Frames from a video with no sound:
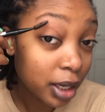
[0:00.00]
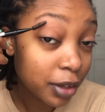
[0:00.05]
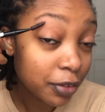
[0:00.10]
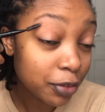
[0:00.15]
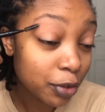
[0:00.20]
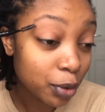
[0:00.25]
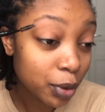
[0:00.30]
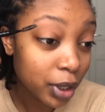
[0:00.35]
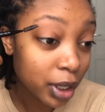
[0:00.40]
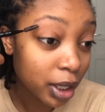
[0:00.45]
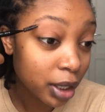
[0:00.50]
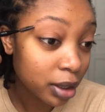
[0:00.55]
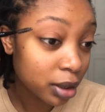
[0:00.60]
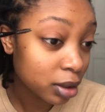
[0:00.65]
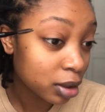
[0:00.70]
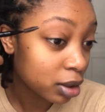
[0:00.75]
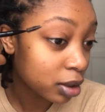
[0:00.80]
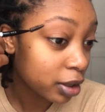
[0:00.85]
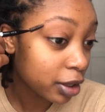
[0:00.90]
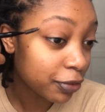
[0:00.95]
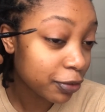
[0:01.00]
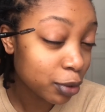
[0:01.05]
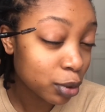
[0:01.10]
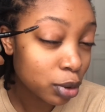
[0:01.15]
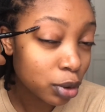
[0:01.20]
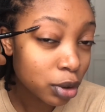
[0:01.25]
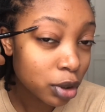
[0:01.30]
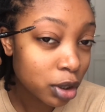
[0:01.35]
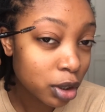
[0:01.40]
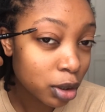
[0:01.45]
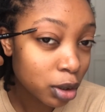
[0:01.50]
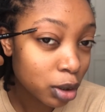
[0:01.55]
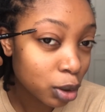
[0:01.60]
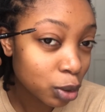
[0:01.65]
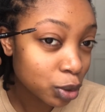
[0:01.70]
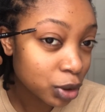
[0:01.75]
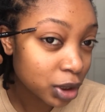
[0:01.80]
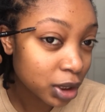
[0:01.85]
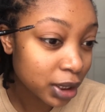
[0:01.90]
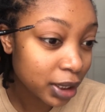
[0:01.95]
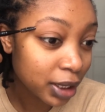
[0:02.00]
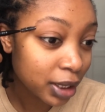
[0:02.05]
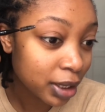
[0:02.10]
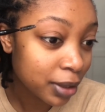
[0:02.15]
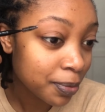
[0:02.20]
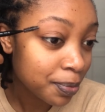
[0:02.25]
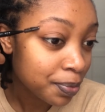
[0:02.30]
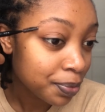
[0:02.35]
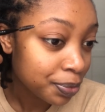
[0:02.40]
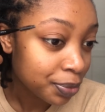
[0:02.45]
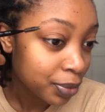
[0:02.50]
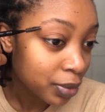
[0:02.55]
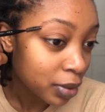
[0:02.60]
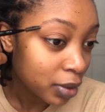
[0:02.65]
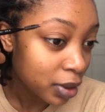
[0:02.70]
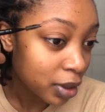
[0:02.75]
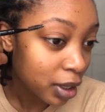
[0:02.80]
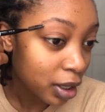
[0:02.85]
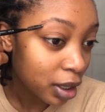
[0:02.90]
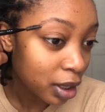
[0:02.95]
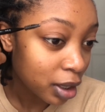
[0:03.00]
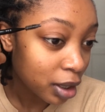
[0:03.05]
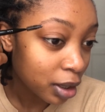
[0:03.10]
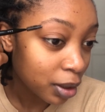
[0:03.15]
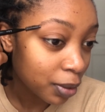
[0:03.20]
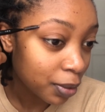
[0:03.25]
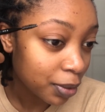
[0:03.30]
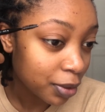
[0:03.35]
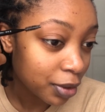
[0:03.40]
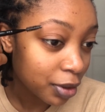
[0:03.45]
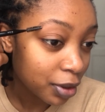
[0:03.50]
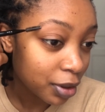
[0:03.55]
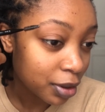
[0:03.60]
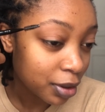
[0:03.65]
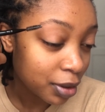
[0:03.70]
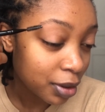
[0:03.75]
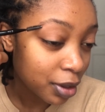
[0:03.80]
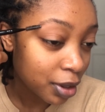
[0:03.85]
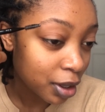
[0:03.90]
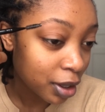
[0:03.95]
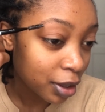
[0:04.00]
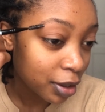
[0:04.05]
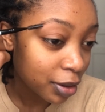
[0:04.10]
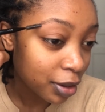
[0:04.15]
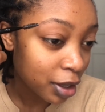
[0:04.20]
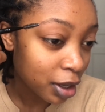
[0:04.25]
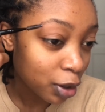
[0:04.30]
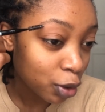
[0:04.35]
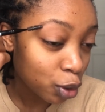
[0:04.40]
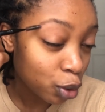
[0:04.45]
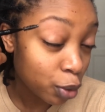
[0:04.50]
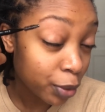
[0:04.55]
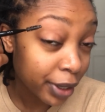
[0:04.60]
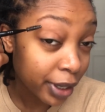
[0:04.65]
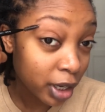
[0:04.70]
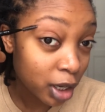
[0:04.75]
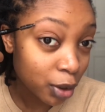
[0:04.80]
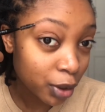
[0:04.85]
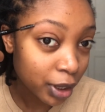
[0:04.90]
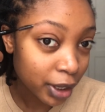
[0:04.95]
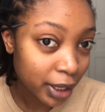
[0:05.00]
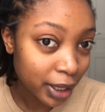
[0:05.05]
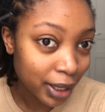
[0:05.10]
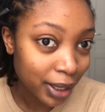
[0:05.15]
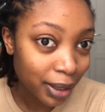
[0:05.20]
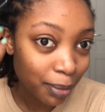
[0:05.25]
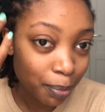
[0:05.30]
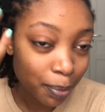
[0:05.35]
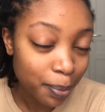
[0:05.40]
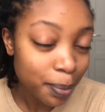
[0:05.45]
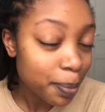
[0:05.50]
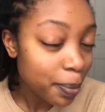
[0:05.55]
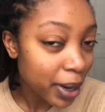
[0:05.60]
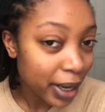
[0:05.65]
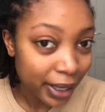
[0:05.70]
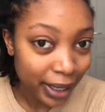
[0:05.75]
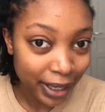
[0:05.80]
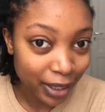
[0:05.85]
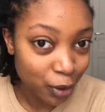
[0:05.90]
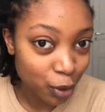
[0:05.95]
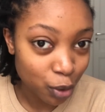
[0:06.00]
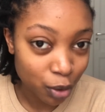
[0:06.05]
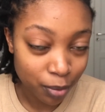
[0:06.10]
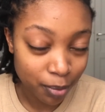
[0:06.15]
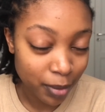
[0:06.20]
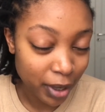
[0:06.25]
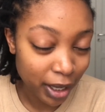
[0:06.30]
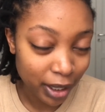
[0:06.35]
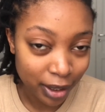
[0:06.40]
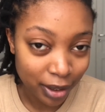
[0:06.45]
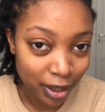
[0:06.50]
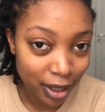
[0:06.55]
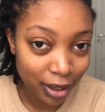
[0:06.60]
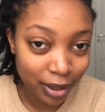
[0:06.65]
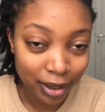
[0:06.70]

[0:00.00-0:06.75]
if you look closely, they're growing out again, but I don't mind.